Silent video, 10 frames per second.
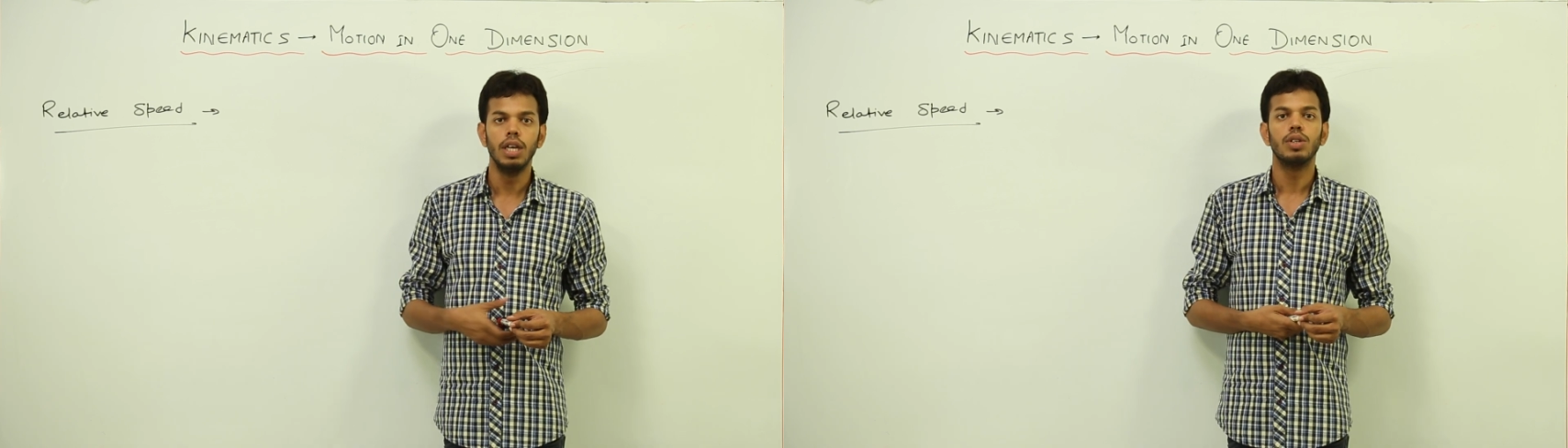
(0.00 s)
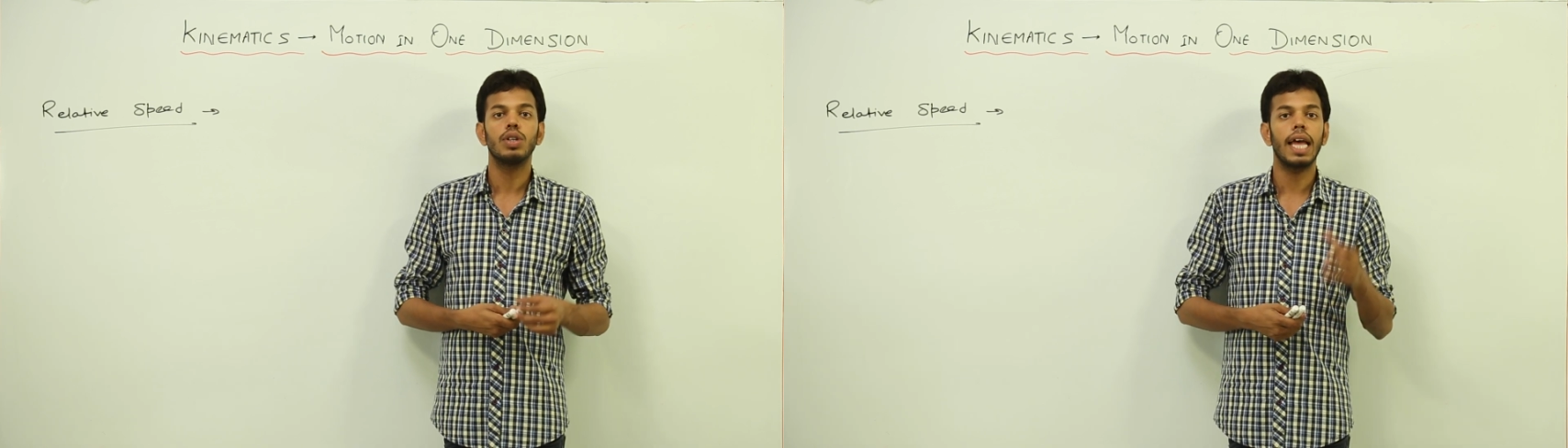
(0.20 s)

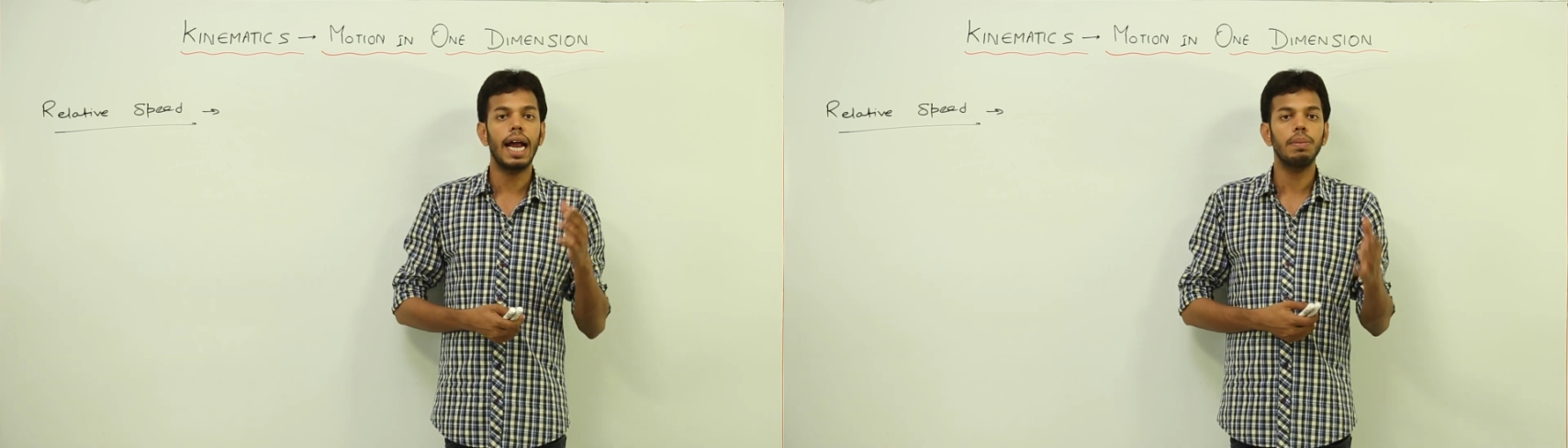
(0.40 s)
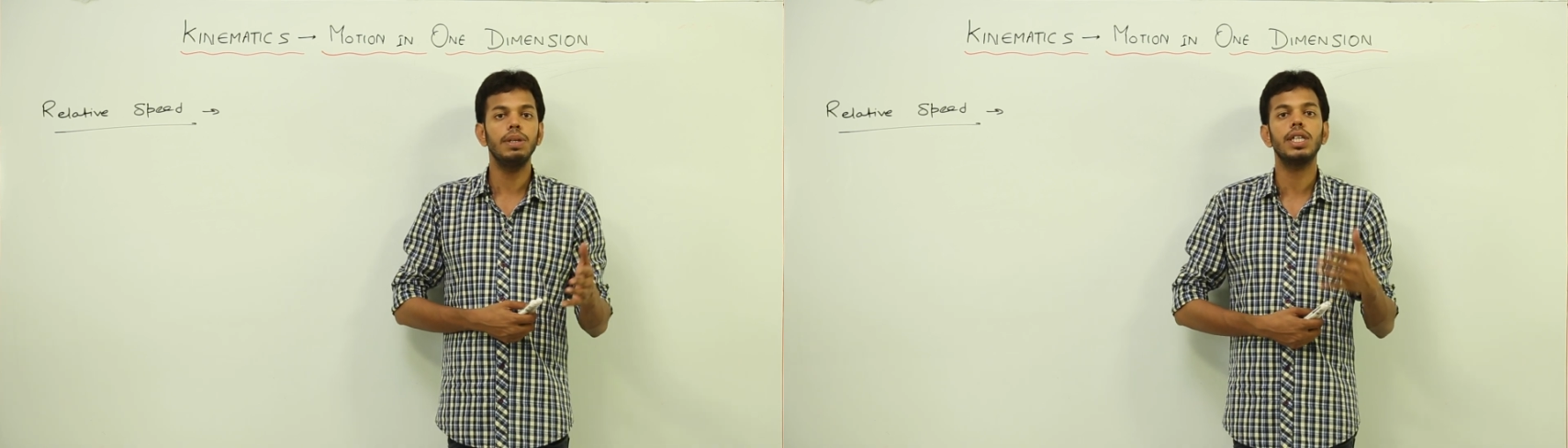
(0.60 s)
so
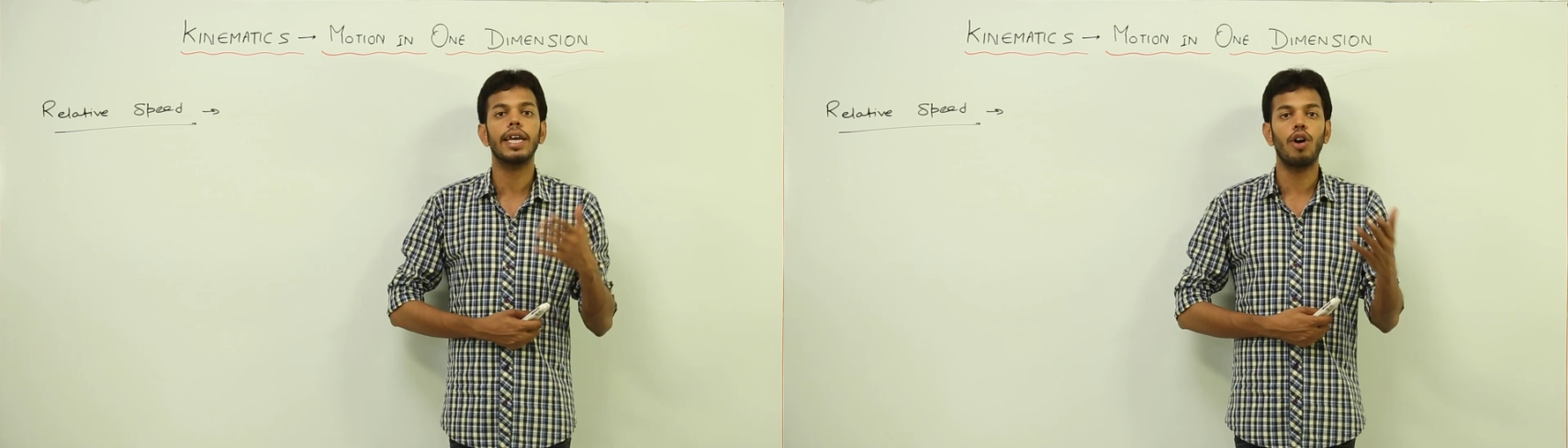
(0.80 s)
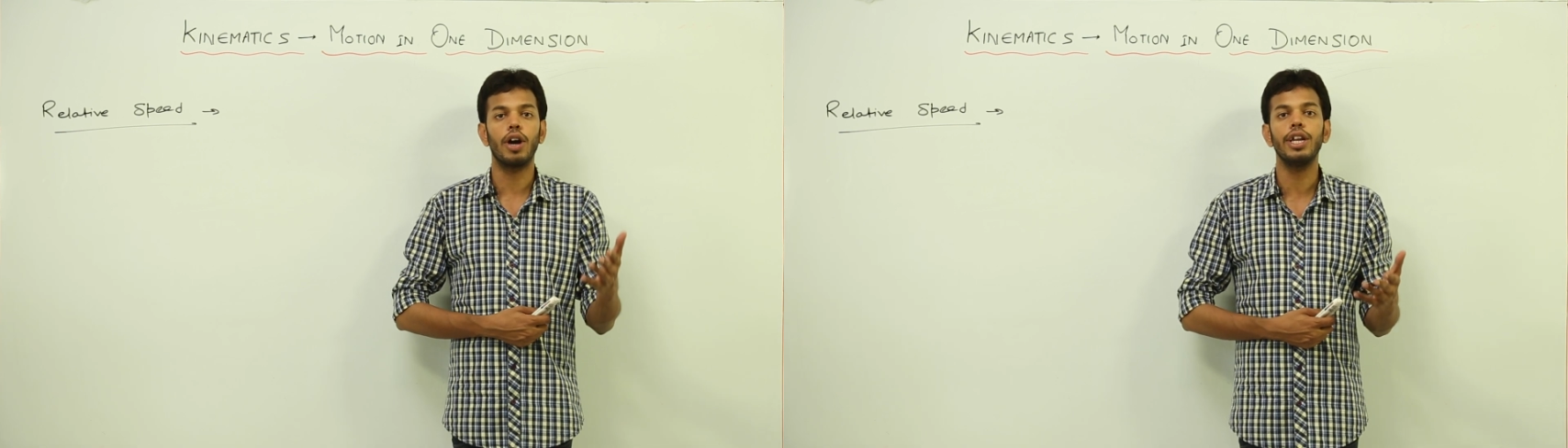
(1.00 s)
that means
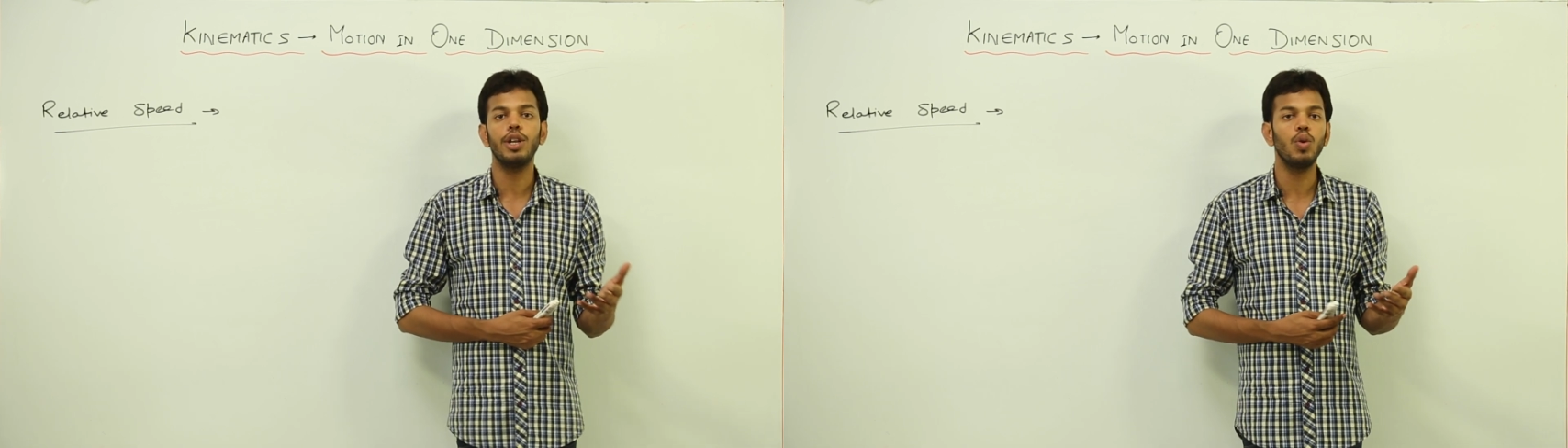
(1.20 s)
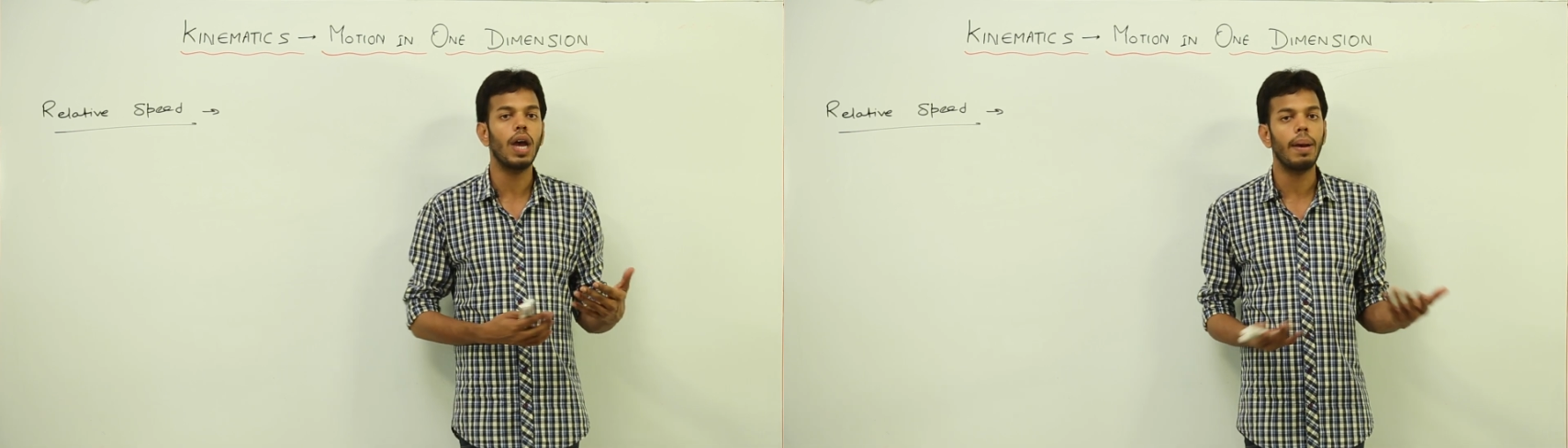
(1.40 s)
according
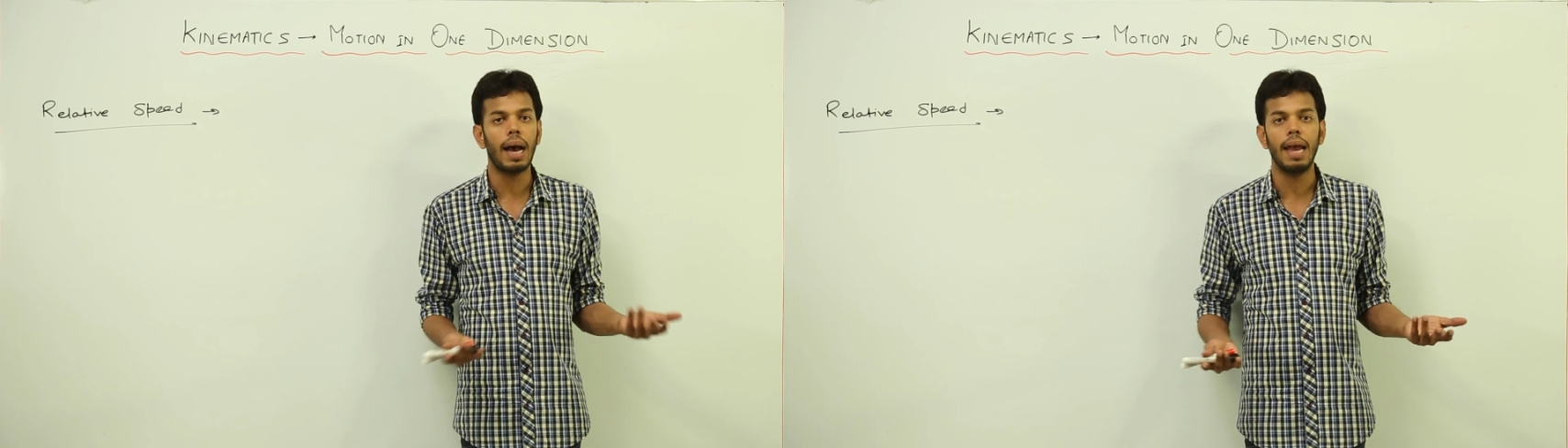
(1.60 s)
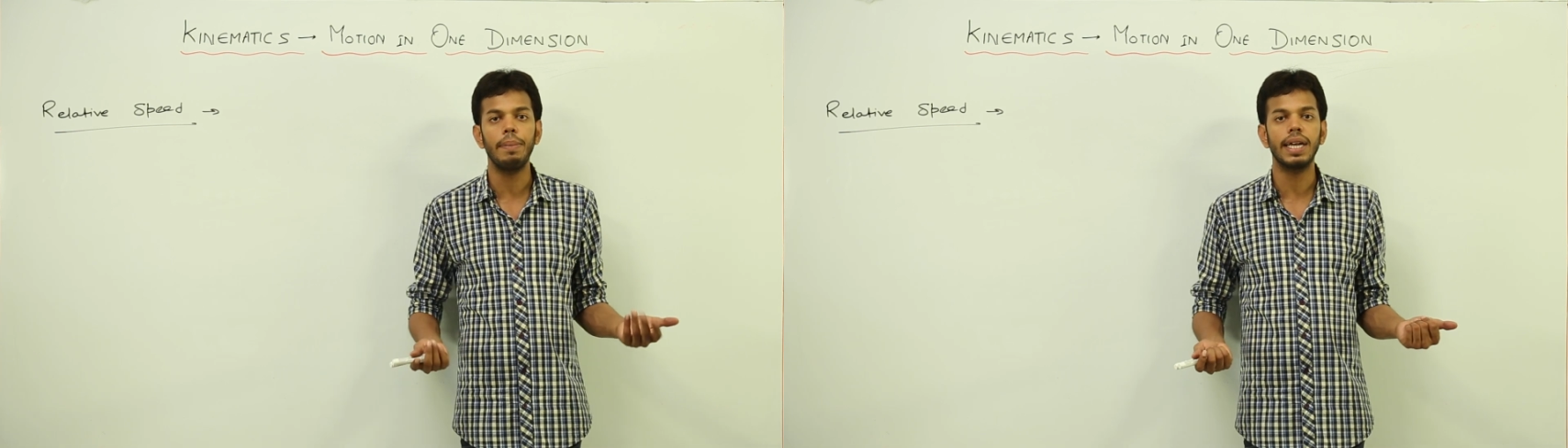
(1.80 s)
to you
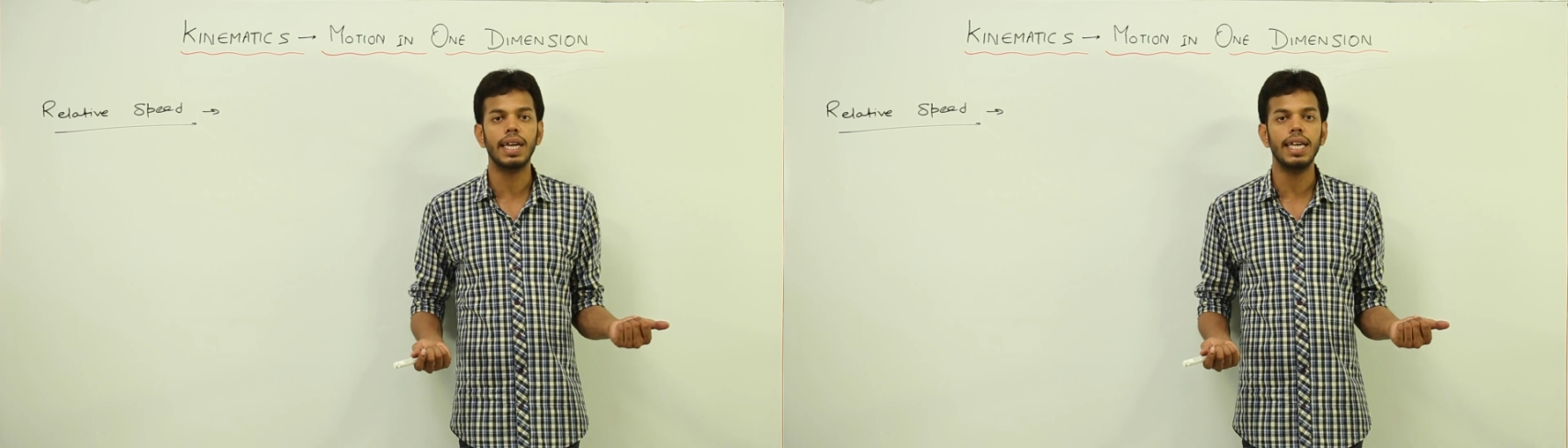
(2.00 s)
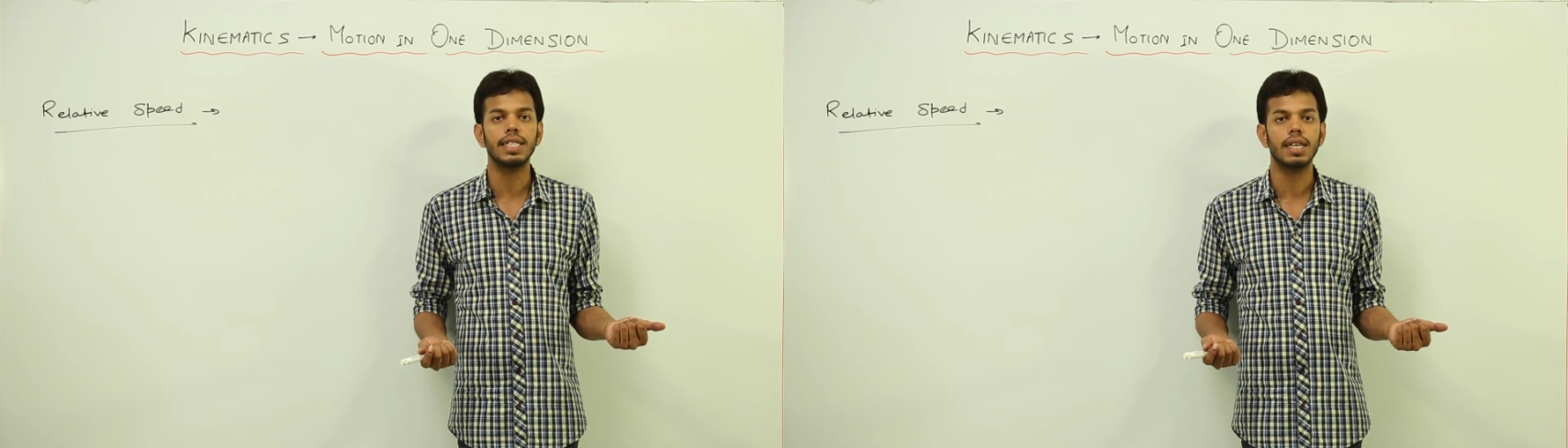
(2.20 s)
i am at
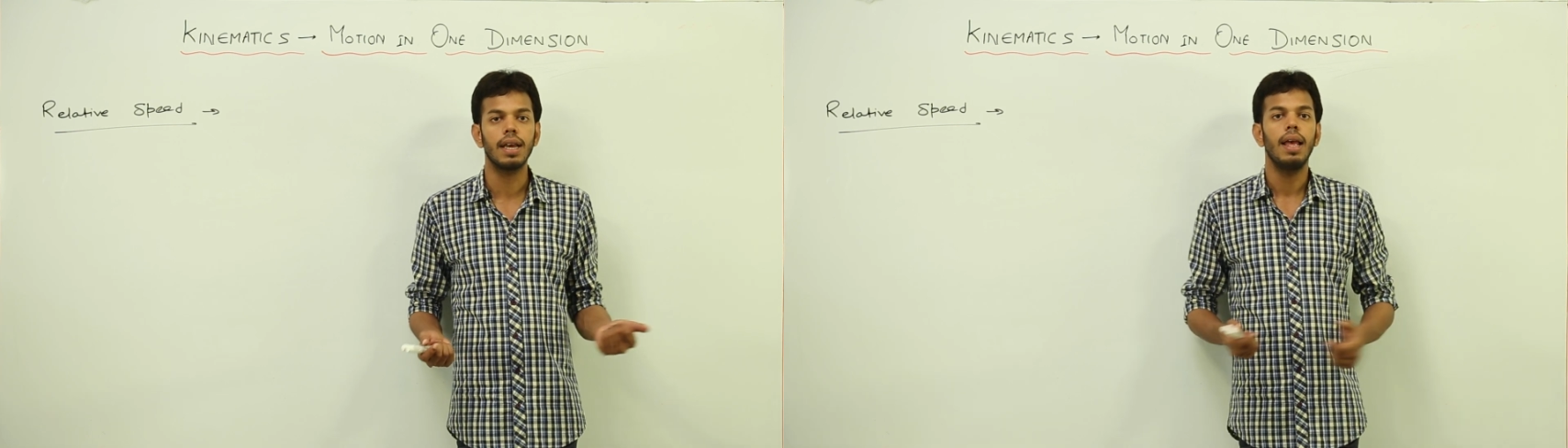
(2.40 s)
rest